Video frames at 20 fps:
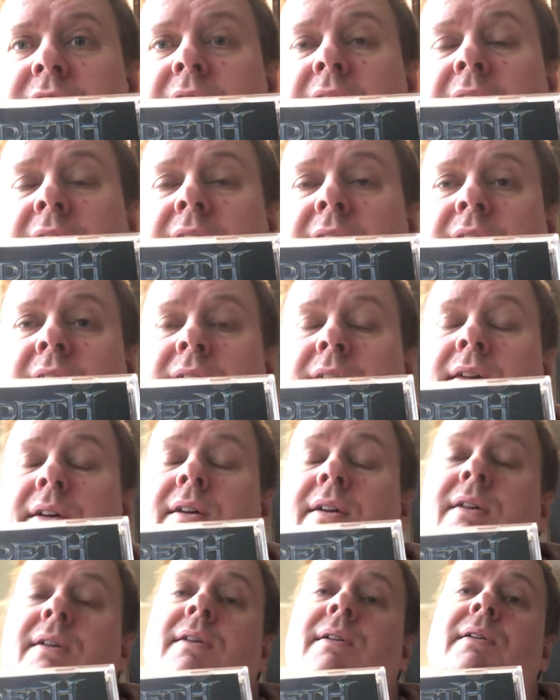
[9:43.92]
death,
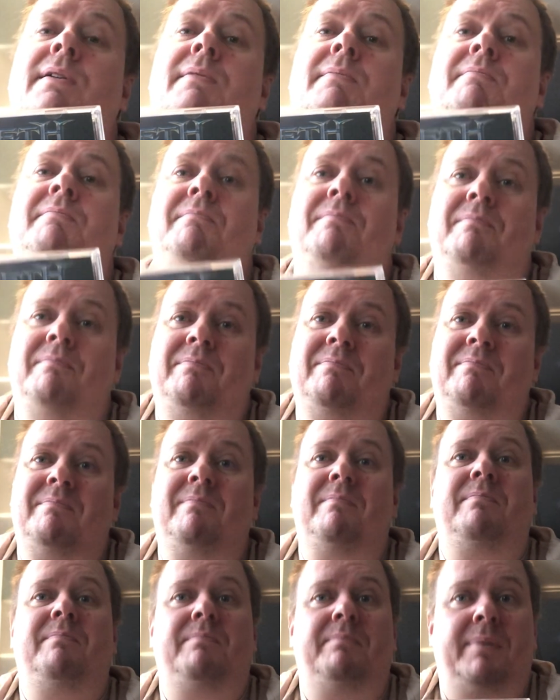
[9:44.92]

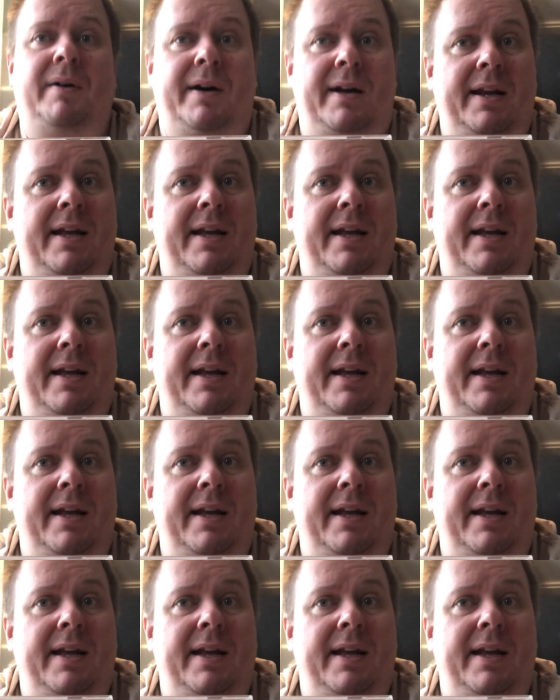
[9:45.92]
but